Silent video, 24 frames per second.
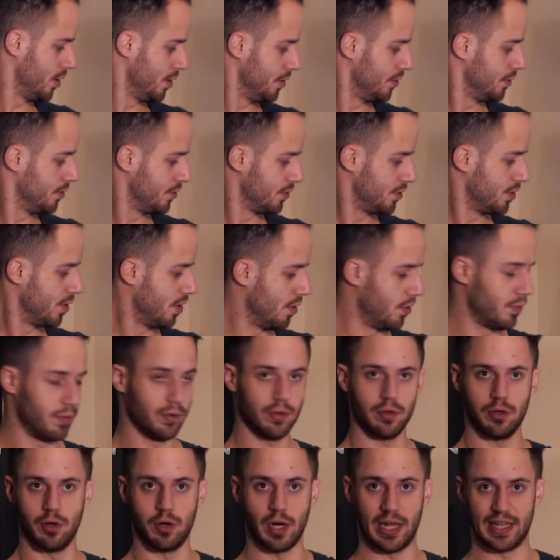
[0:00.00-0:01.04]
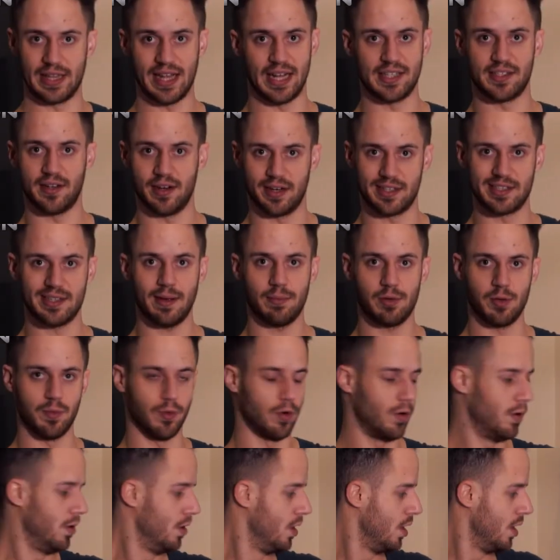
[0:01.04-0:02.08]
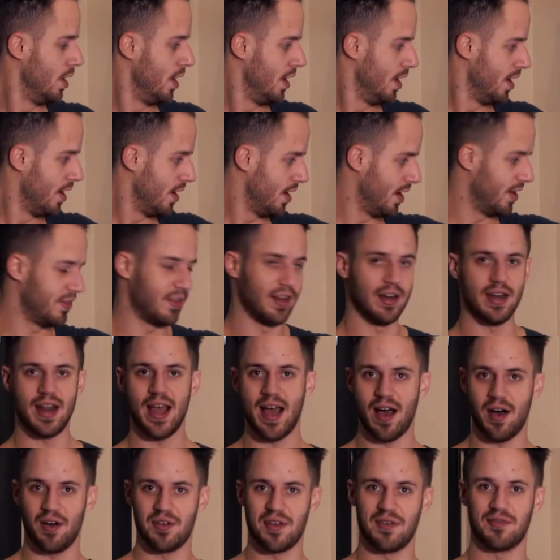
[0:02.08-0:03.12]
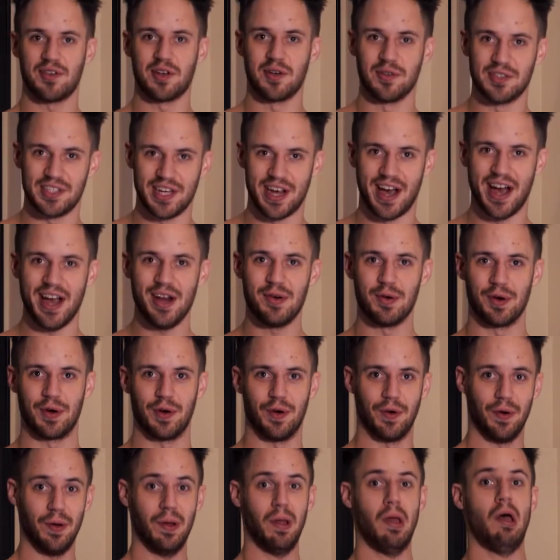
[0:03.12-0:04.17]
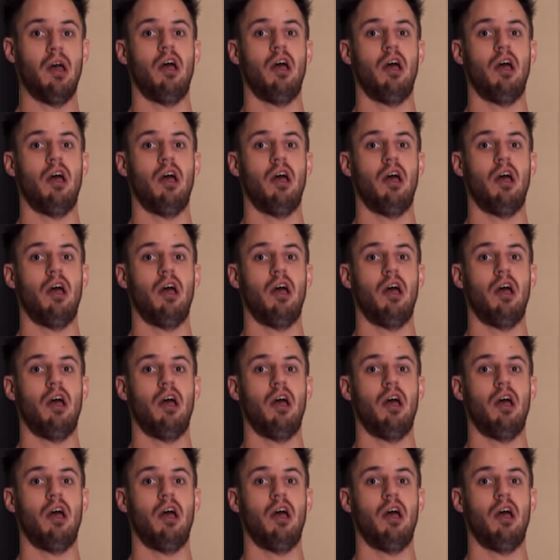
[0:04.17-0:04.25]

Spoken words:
So you're like, that's unacceptable. And then now you have to go say hi to a girl.